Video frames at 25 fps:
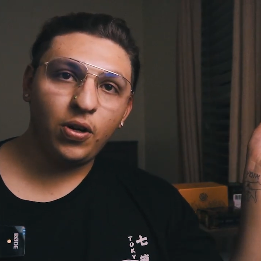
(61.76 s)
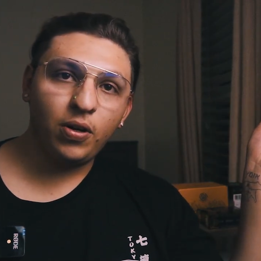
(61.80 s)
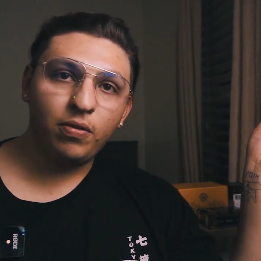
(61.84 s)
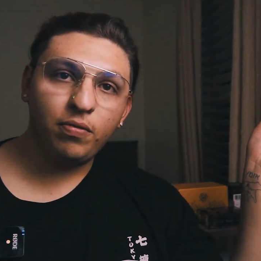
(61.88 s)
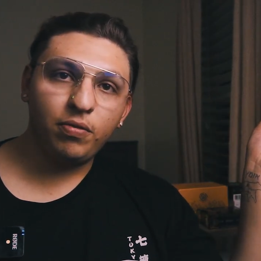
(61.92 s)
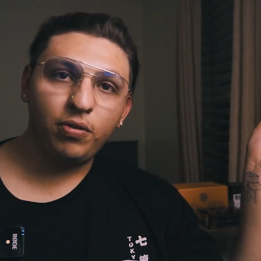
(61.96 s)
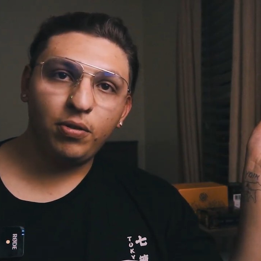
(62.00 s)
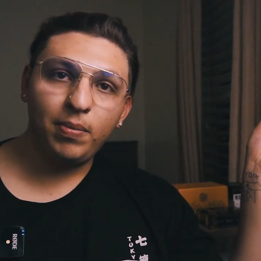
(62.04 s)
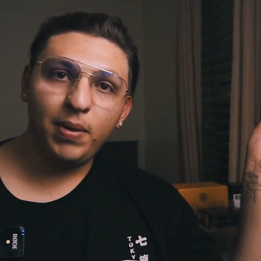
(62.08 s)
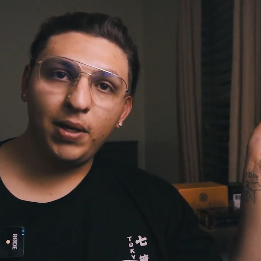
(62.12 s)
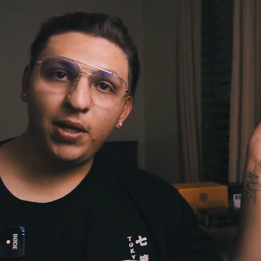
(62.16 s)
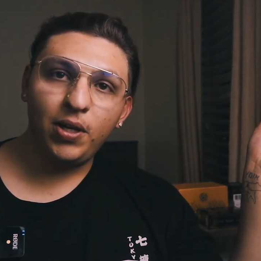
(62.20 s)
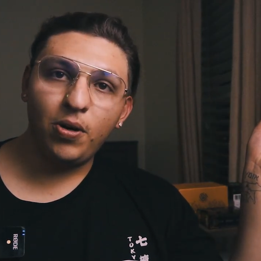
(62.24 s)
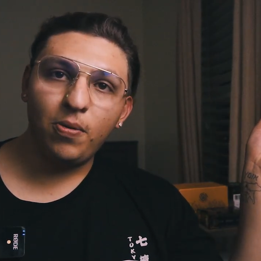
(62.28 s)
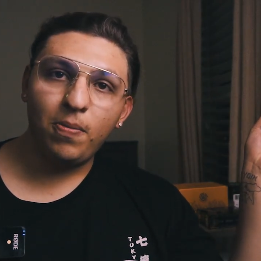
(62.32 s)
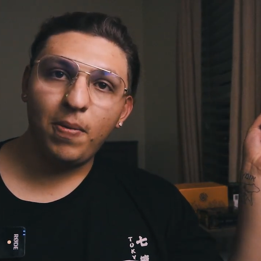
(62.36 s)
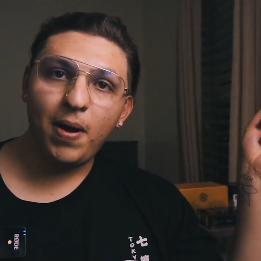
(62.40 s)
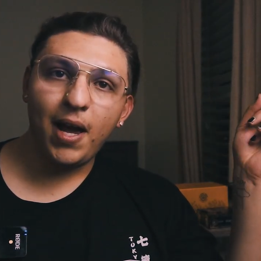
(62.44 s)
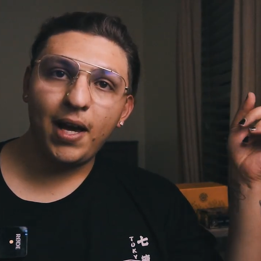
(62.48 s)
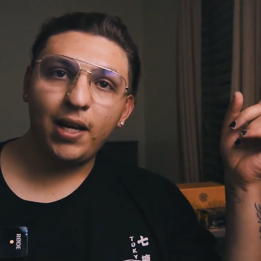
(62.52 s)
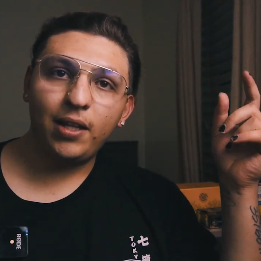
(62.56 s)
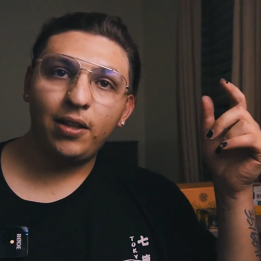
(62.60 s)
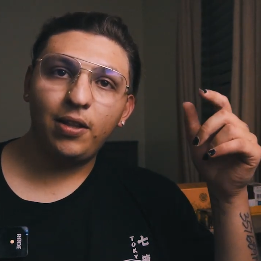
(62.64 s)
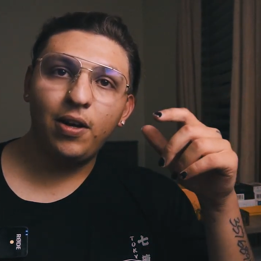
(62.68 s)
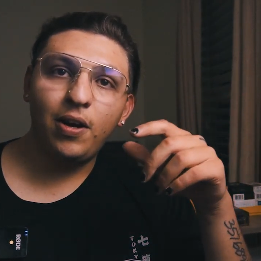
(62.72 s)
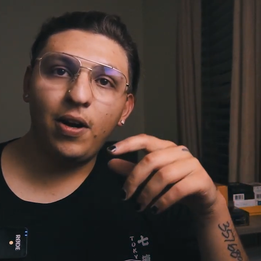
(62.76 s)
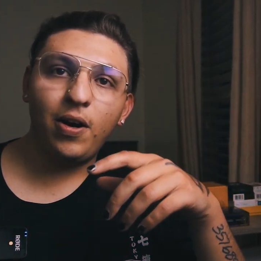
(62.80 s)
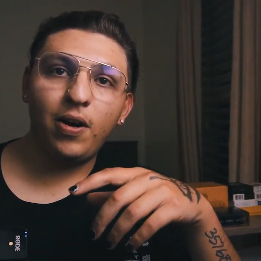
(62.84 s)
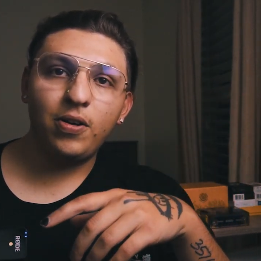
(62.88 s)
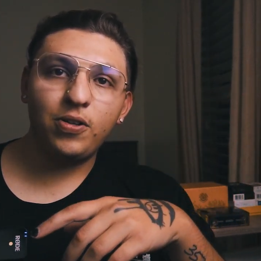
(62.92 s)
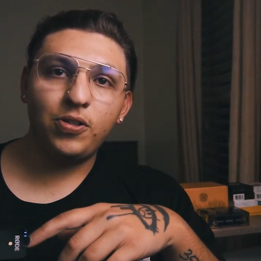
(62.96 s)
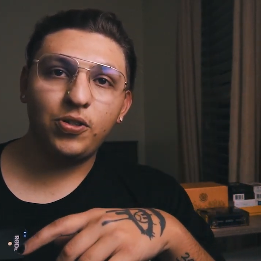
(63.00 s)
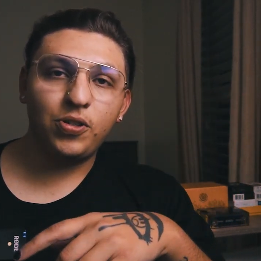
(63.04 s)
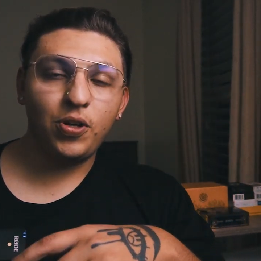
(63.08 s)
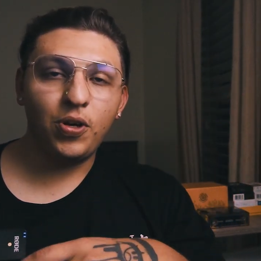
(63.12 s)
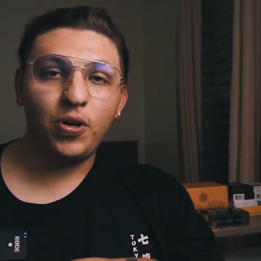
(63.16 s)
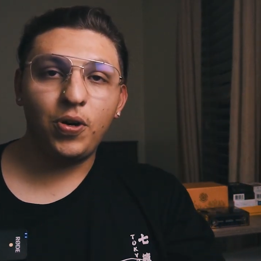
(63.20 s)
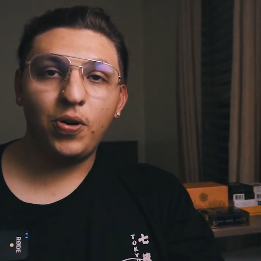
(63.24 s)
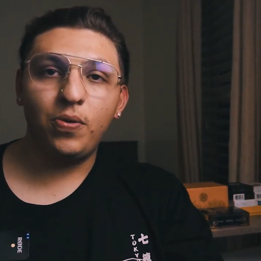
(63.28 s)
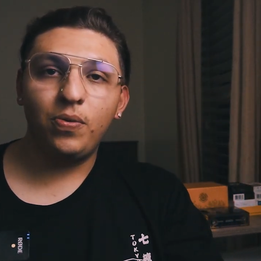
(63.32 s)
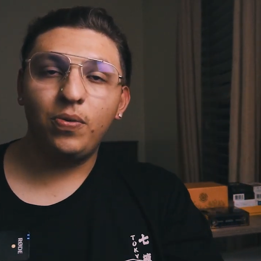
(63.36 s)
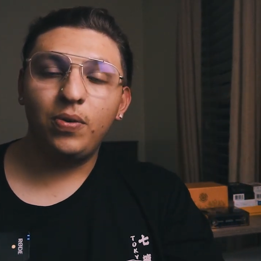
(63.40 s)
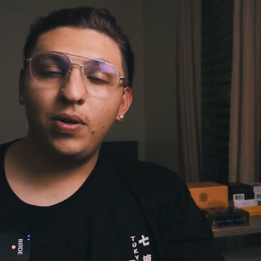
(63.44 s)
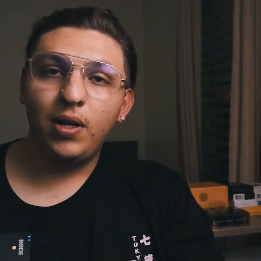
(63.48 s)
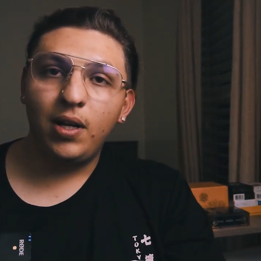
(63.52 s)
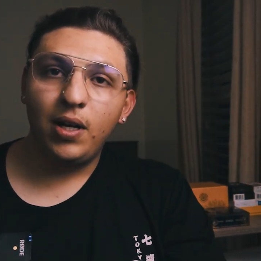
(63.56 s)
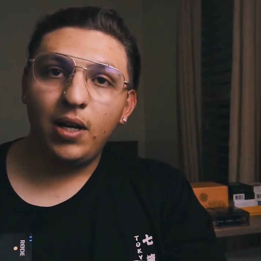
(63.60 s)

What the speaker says: our flamingo back there. So